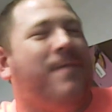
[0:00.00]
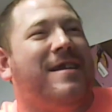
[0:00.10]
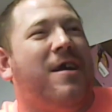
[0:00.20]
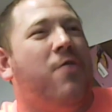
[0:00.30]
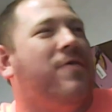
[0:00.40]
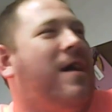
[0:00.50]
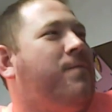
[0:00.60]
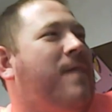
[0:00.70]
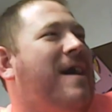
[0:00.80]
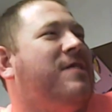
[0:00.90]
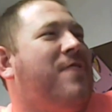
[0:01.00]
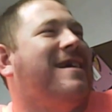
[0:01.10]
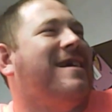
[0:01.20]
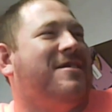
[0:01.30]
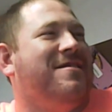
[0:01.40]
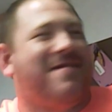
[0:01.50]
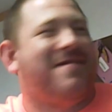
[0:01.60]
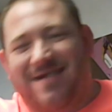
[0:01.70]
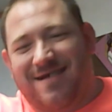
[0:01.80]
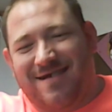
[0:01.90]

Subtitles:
and if I don't, I'll find directions.